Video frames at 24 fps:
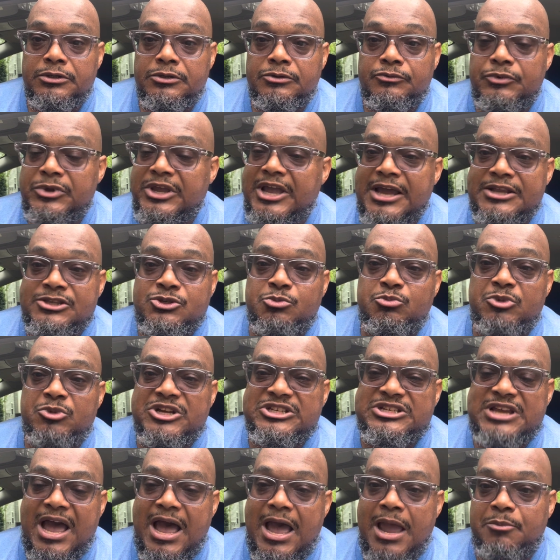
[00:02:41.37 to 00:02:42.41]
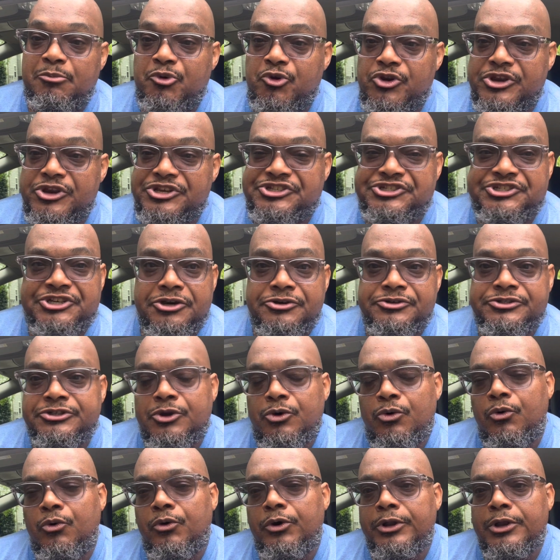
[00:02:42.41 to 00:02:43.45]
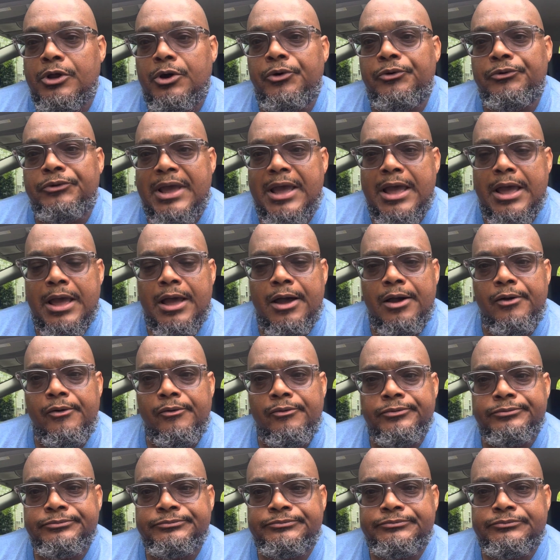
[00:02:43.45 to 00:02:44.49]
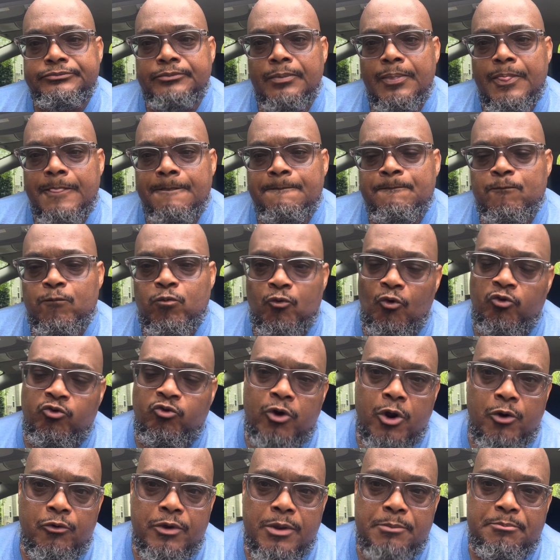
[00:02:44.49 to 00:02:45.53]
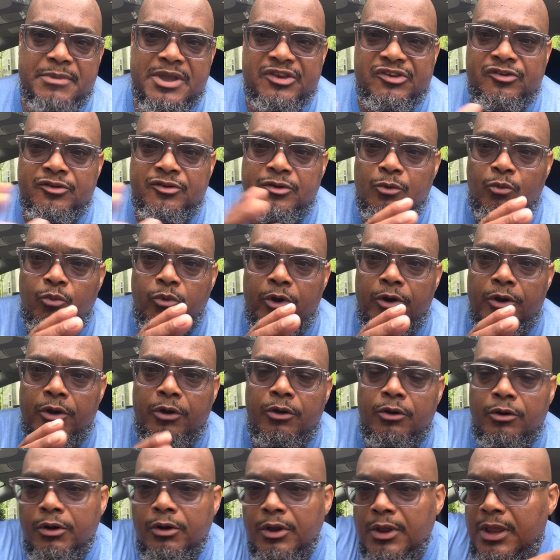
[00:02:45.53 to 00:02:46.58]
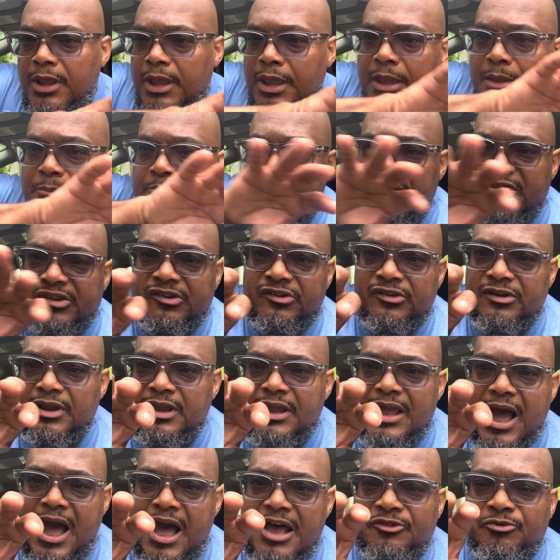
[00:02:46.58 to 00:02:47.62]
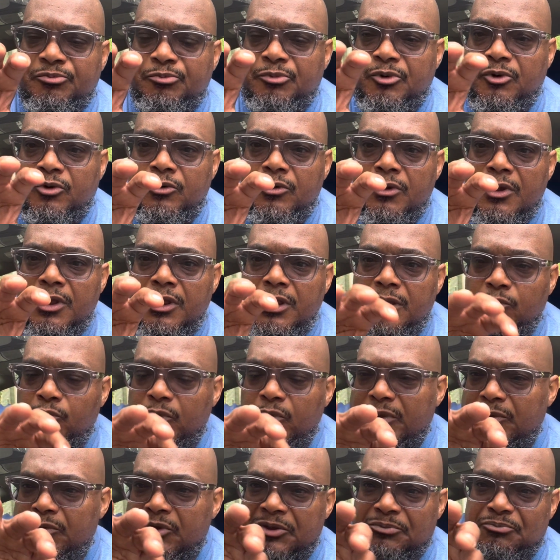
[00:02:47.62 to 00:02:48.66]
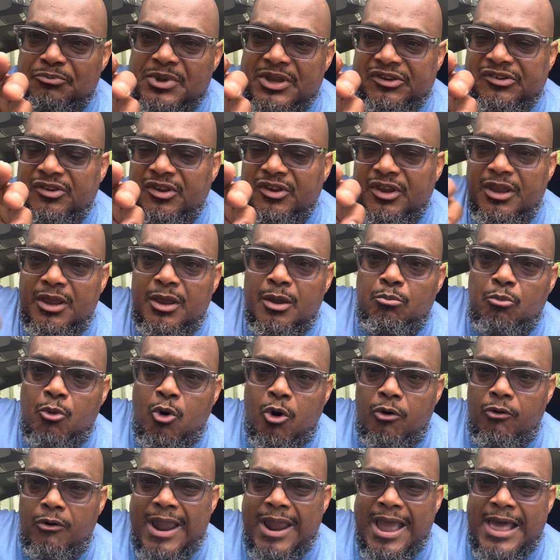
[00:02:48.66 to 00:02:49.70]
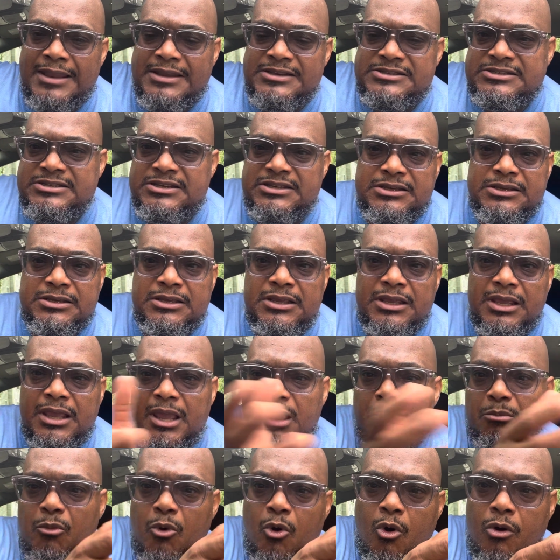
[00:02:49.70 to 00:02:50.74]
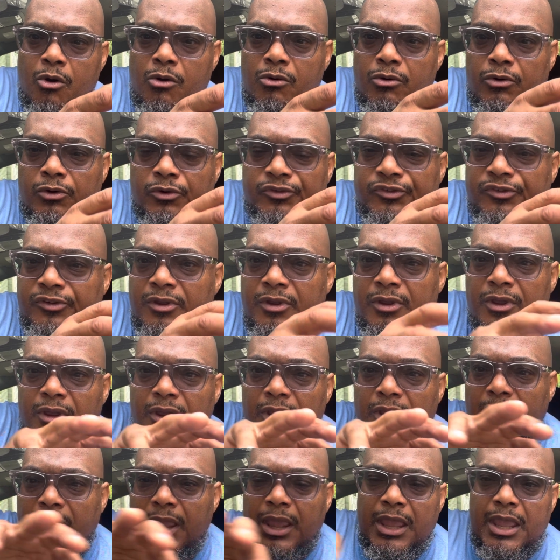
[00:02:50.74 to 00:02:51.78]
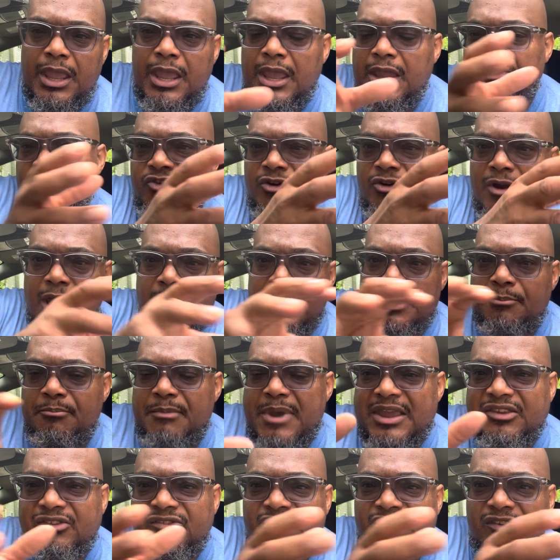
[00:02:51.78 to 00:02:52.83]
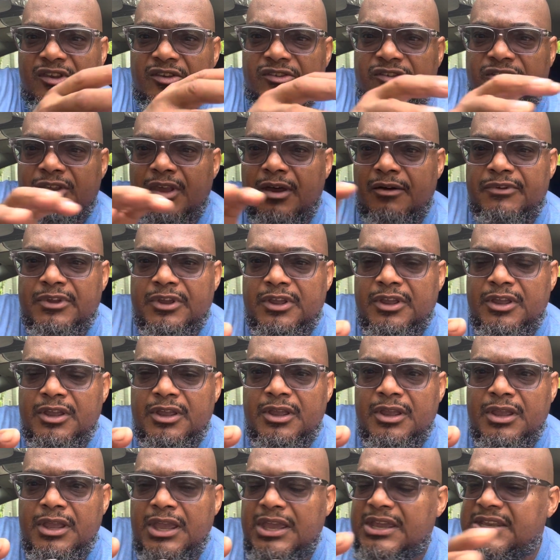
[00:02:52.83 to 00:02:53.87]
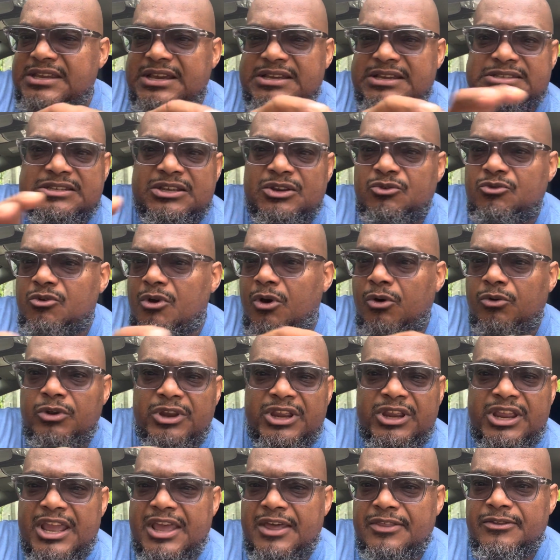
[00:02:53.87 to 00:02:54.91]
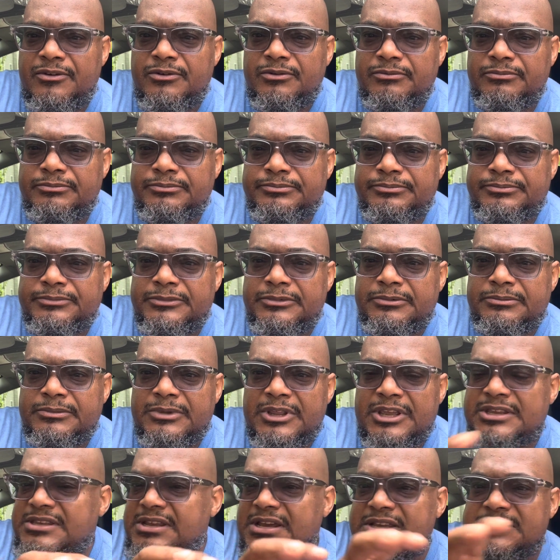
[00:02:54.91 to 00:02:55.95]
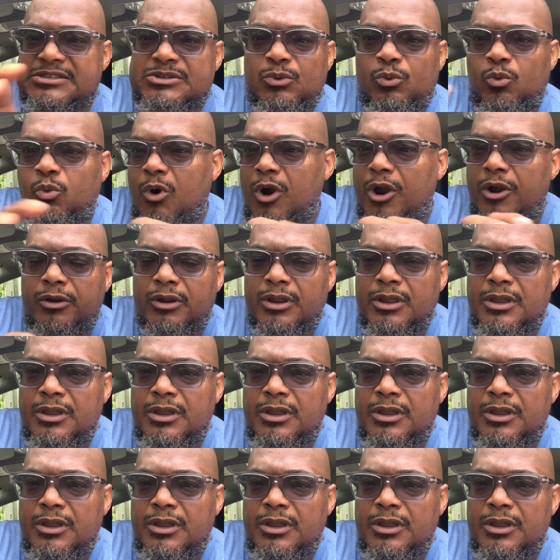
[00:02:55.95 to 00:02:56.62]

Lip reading: We got too much hybrid church going on now, where we're mixing the world and mixing the gospel. We're mixing immorality and morals and trying to make sense of it. It doesn't grow together. It doesn't work.